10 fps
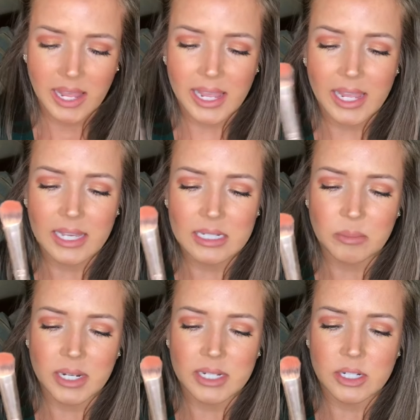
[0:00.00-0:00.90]
and I'm
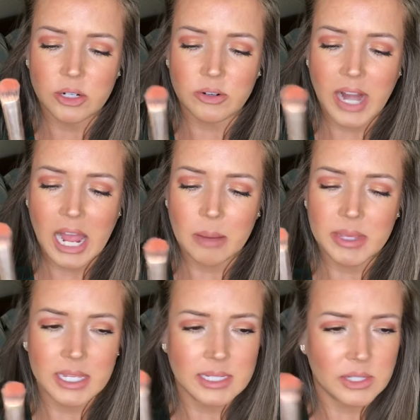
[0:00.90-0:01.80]
gonna grab
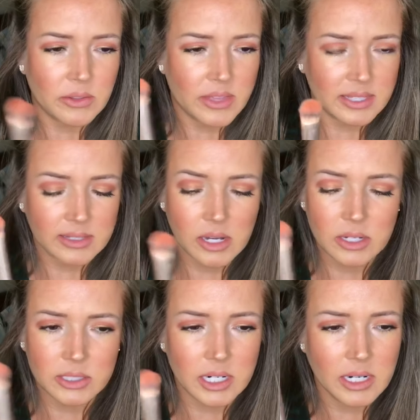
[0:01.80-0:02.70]
into this
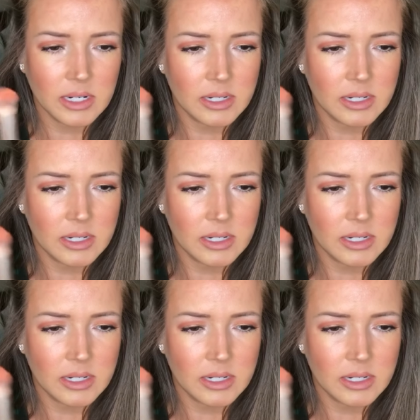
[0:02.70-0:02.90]
color,